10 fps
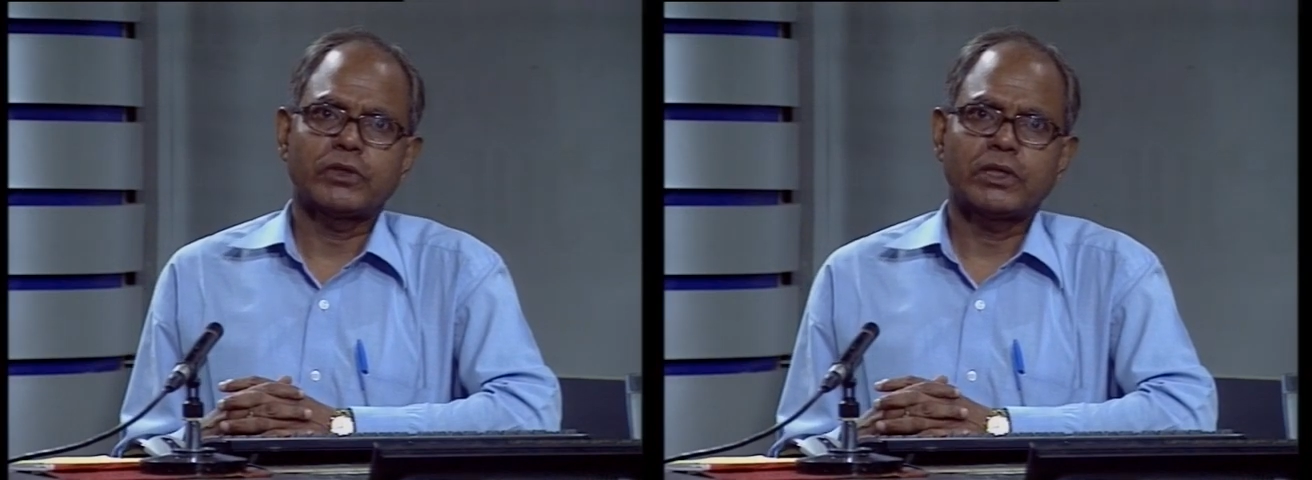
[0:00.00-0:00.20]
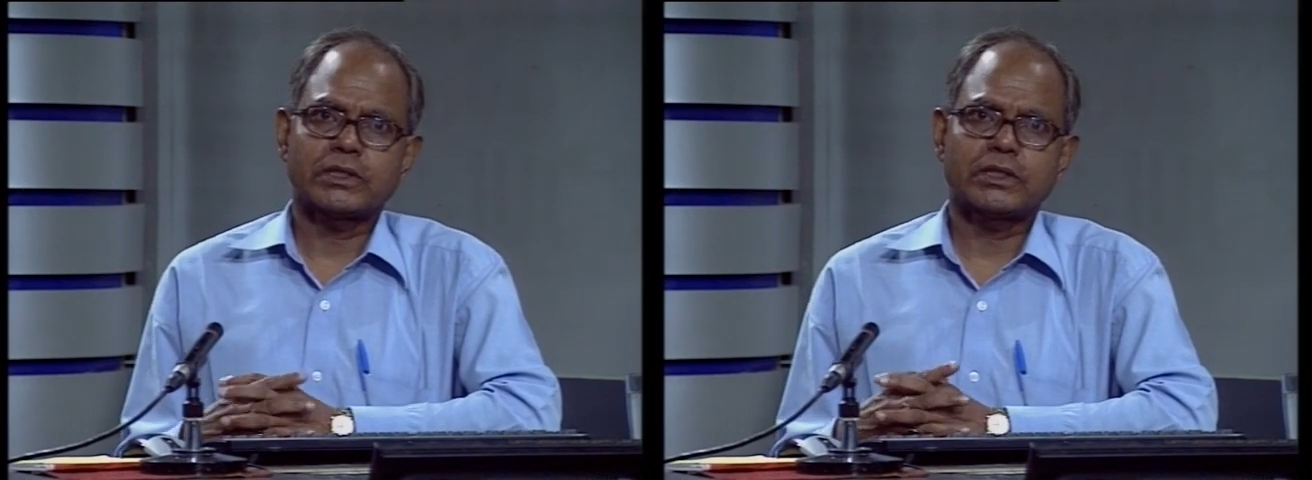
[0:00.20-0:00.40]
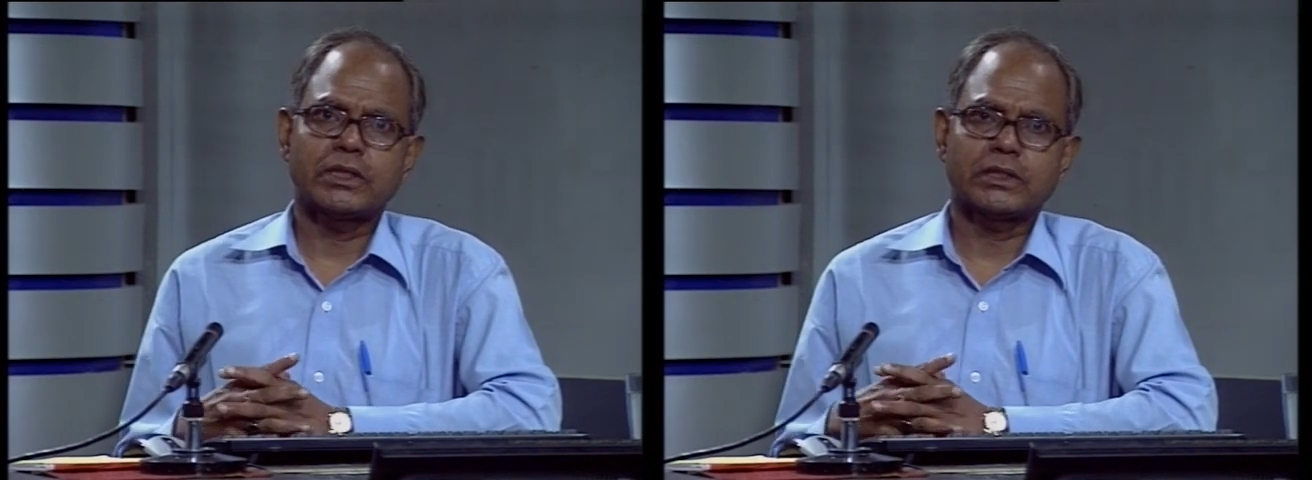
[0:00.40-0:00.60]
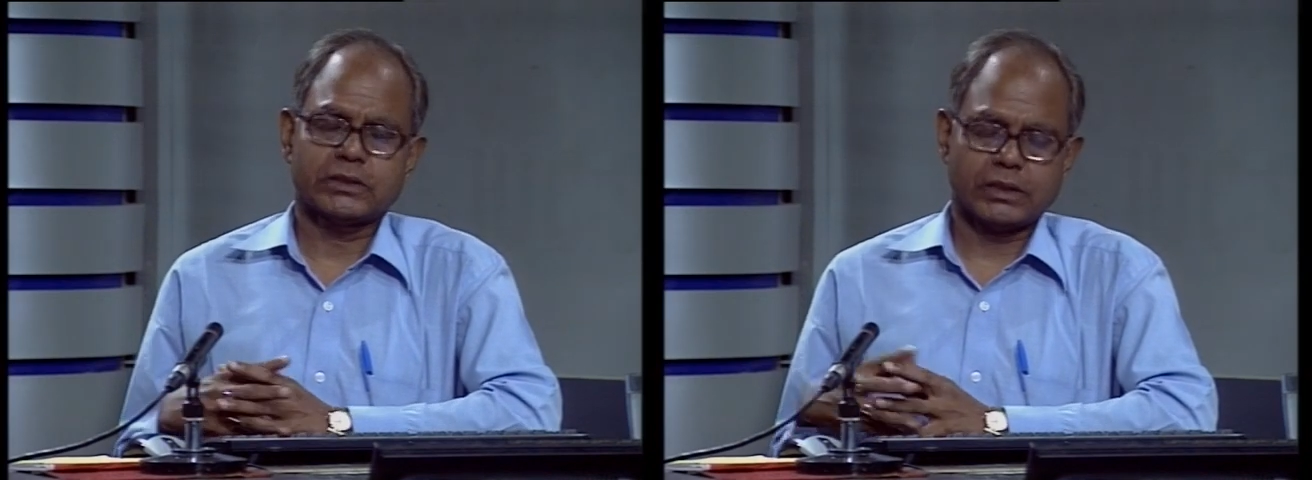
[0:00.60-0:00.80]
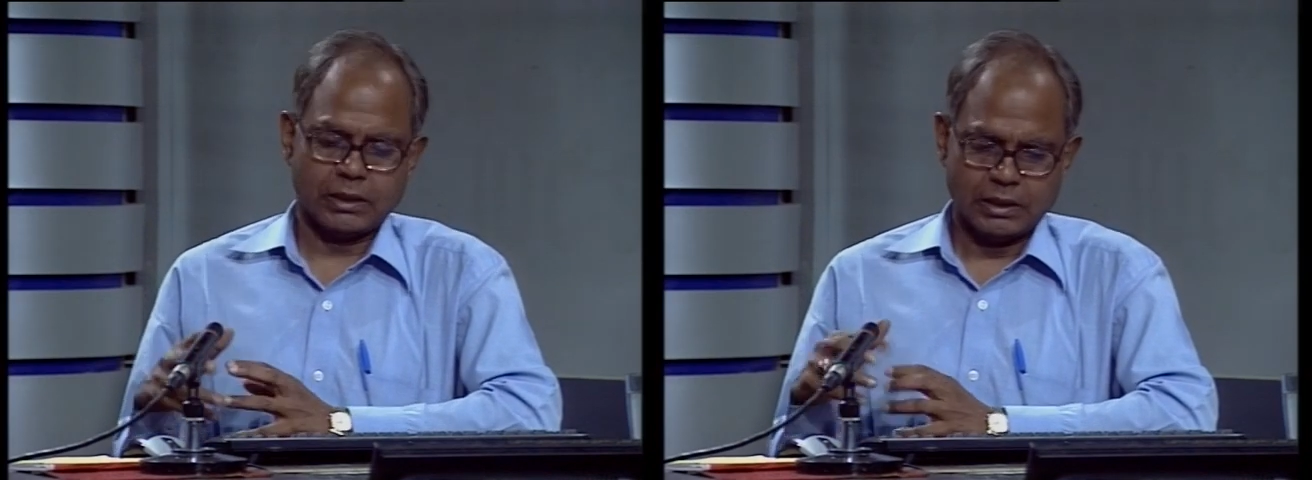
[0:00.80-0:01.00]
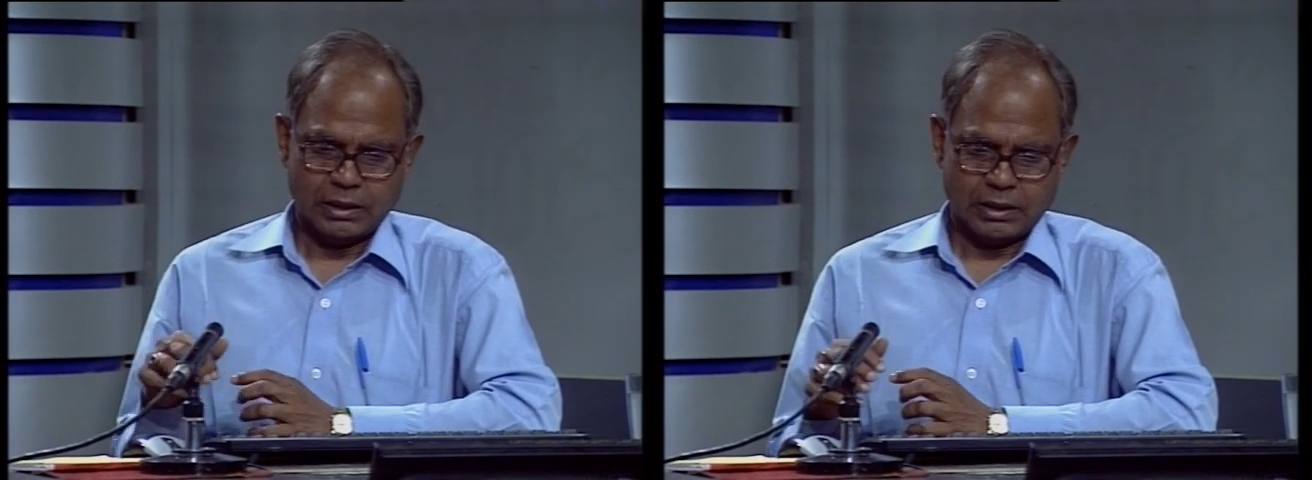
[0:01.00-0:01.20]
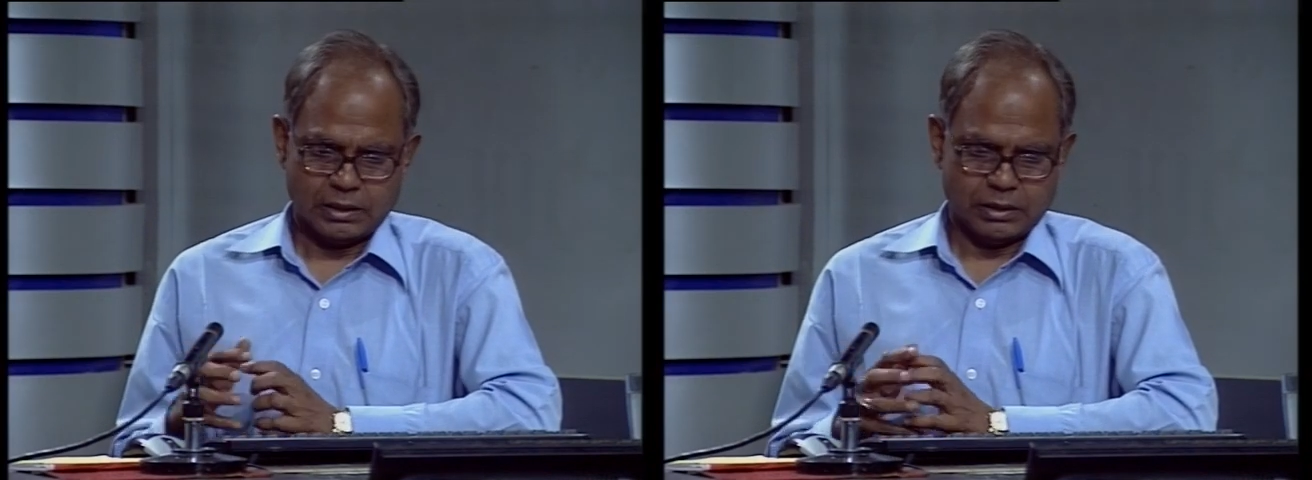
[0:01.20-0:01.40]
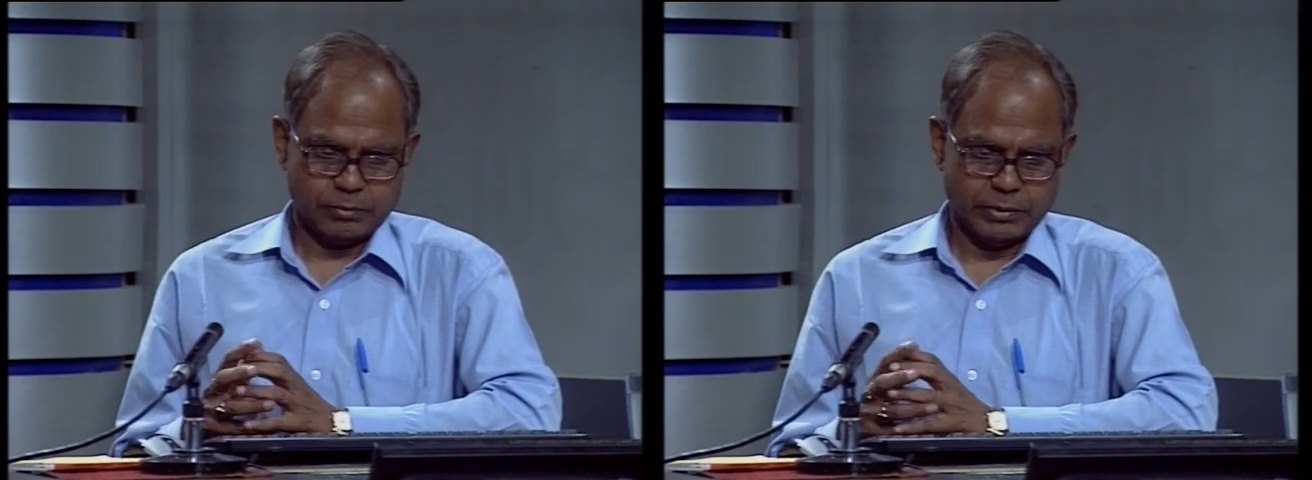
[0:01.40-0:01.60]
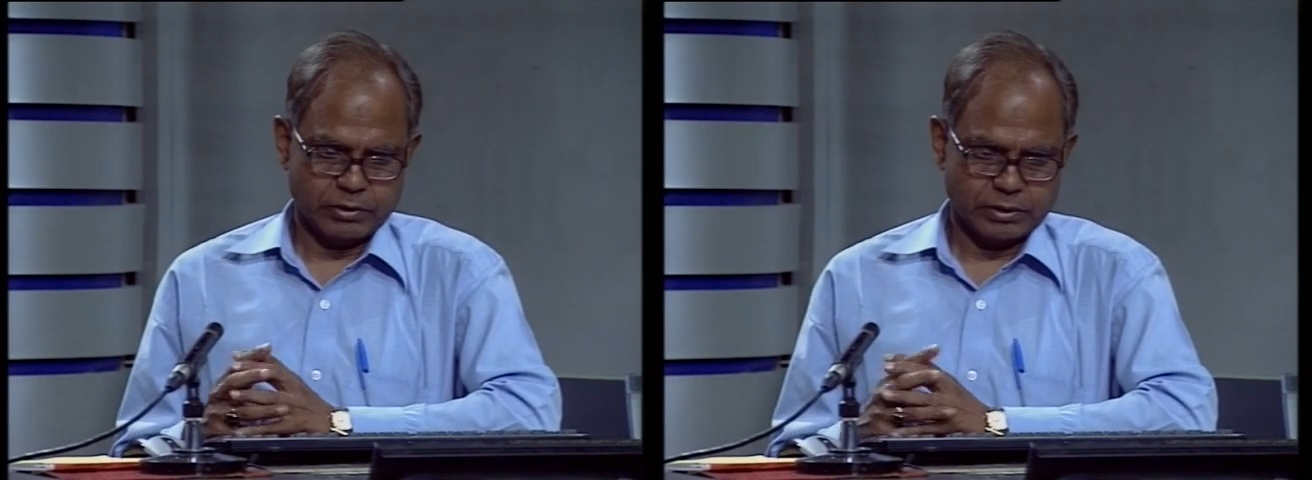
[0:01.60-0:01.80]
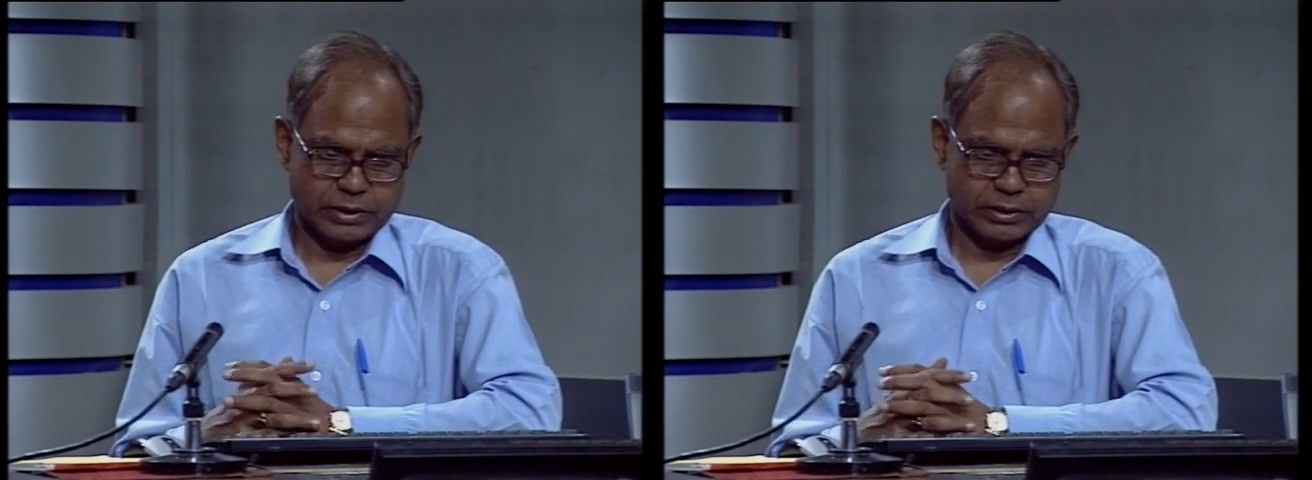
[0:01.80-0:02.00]
residential
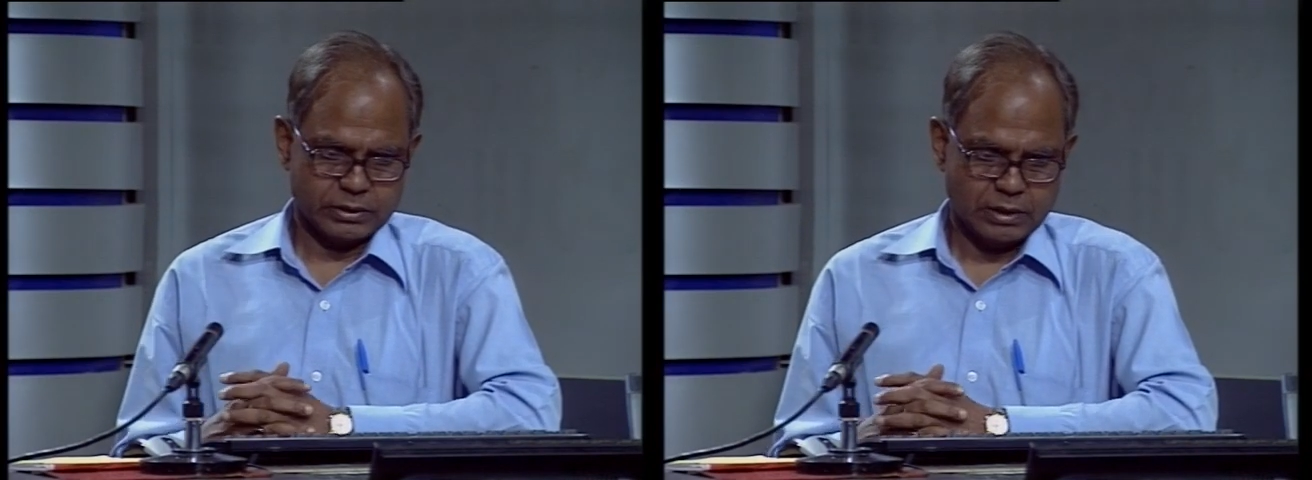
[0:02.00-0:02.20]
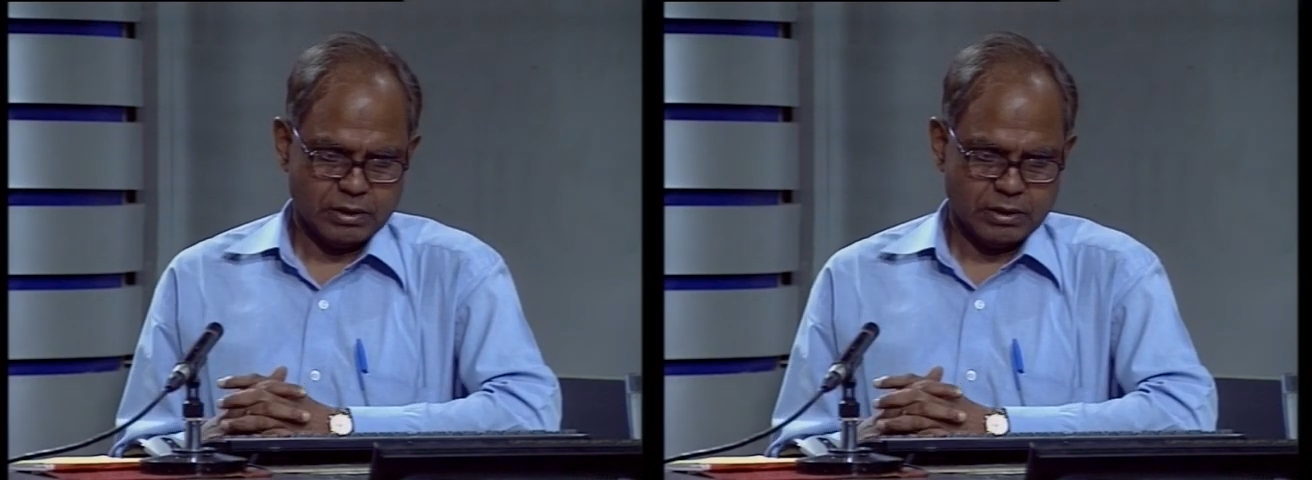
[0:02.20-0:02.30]
belongings